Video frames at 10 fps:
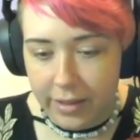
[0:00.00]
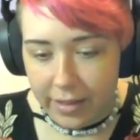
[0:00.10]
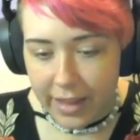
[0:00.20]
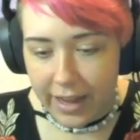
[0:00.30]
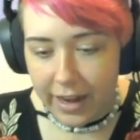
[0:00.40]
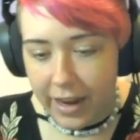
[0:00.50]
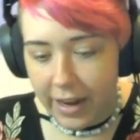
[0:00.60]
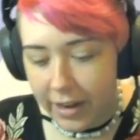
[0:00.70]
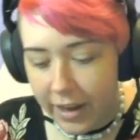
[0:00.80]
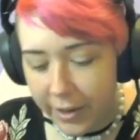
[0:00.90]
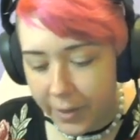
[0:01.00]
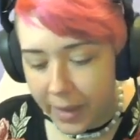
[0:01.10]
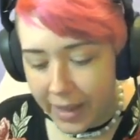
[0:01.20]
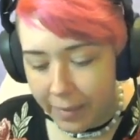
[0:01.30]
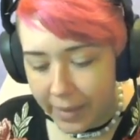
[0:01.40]
Then another
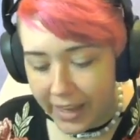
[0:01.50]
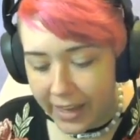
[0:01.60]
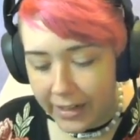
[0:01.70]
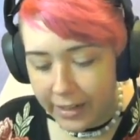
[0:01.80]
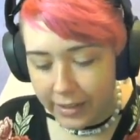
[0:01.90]
white bead,